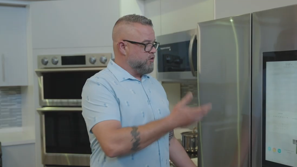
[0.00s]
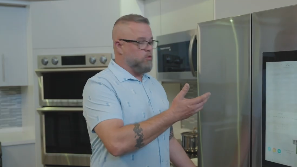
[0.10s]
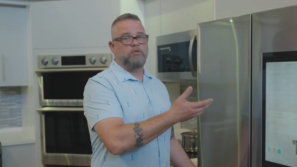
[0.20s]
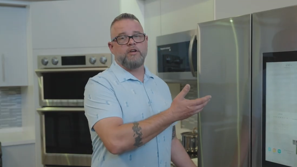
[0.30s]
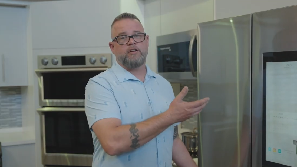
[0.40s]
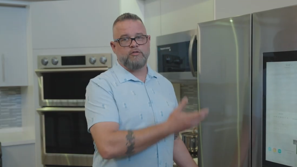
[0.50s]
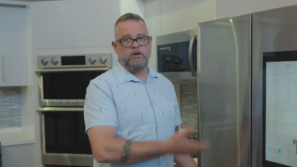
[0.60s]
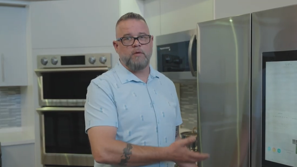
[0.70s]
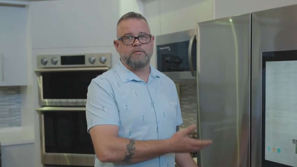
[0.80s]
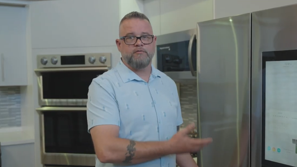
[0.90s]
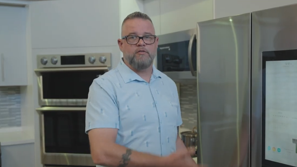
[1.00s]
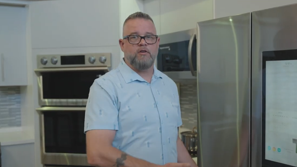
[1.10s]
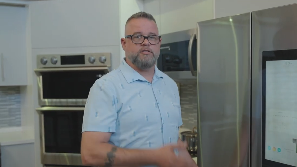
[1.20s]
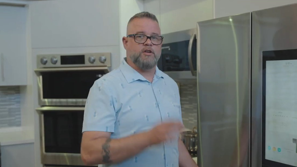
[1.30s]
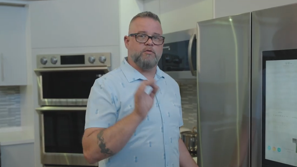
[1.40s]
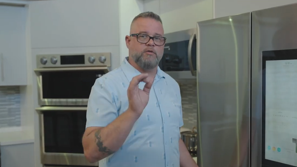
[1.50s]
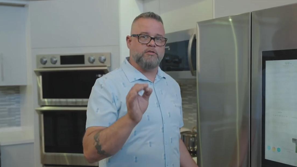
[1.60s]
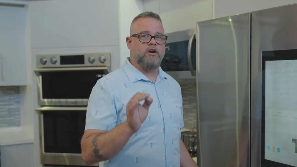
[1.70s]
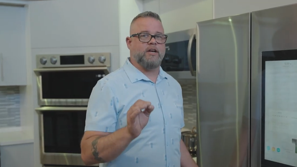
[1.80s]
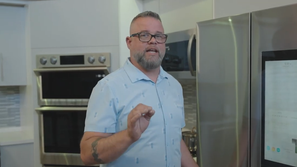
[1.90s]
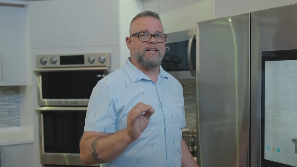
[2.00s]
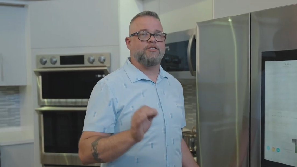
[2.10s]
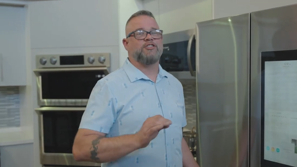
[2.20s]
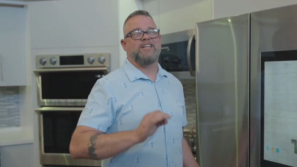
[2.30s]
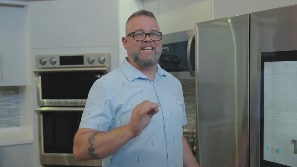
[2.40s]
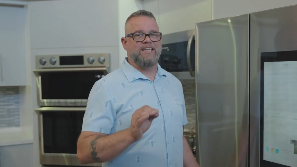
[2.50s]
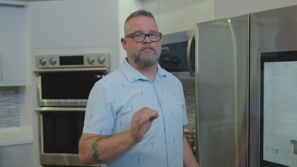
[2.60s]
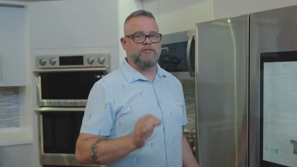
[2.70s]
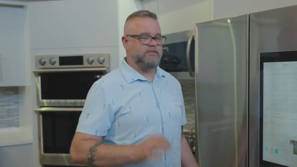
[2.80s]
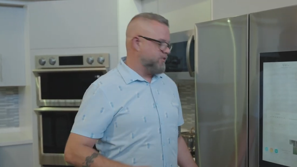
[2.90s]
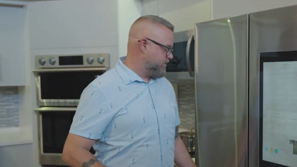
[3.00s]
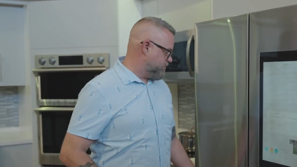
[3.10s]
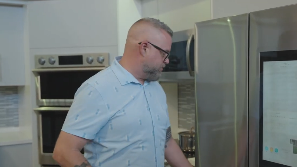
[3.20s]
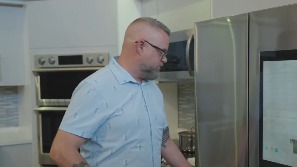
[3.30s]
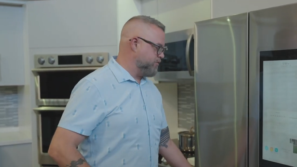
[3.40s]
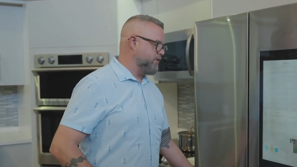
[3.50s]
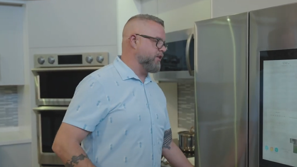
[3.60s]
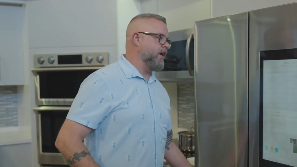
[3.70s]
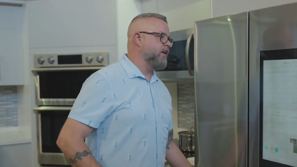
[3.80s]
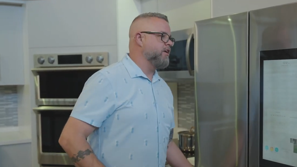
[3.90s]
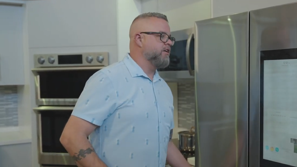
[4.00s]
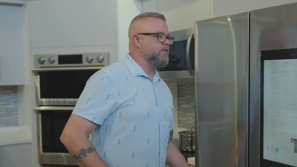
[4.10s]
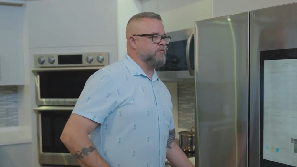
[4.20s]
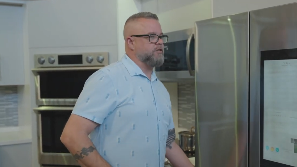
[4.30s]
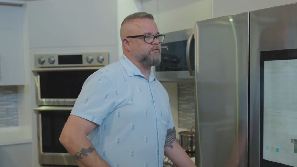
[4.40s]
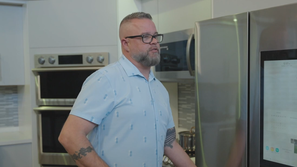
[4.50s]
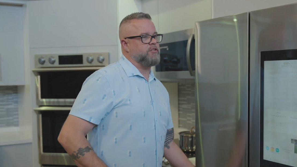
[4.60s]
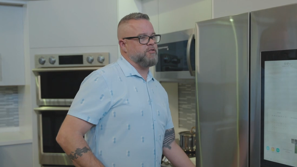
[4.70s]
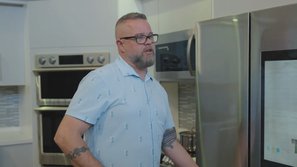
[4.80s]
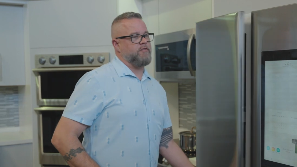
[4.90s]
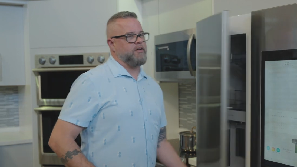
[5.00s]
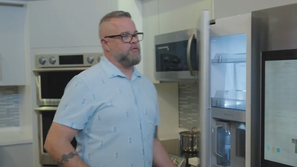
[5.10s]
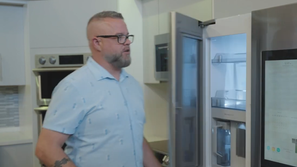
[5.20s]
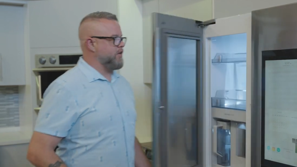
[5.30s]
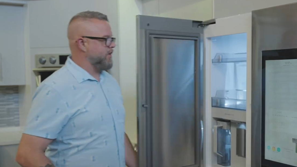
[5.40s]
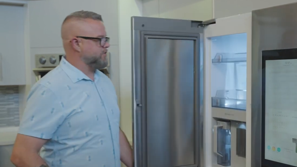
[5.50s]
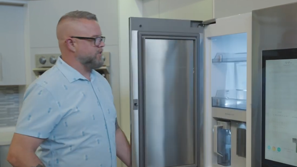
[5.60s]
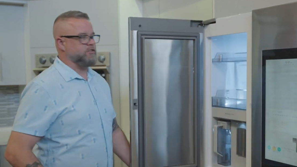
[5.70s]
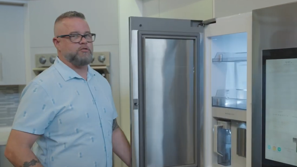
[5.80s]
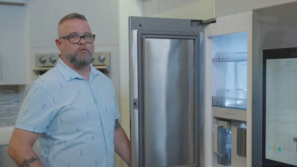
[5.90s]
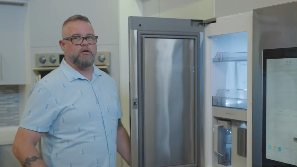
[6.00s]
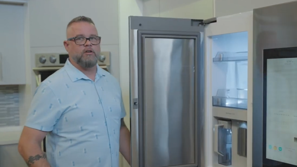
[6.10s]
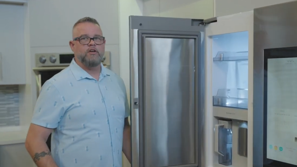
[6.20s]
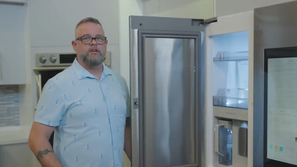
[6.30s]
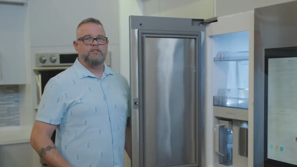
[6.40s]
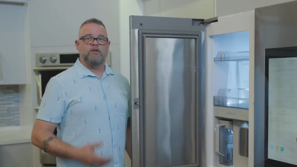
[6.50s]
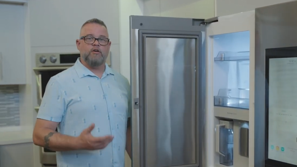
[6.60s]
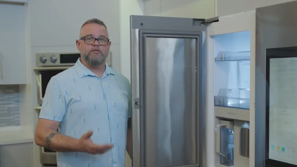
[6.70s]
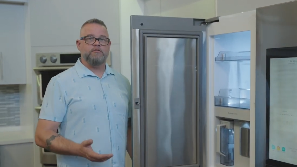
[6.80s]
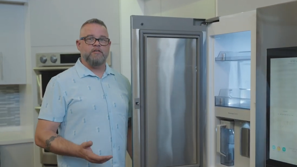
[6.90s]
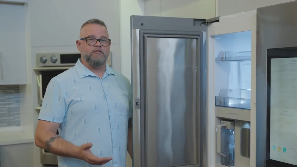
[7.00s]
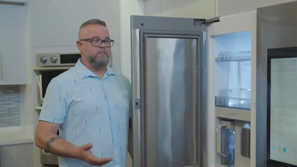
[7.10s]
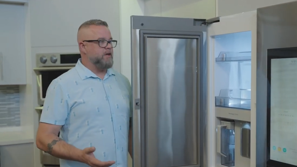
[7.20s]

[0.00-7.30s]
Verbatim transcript: Cold air drops, it falls out. We're talking energy inefficiency when you're doing that. This fridge, you have a quick access door to all your favorite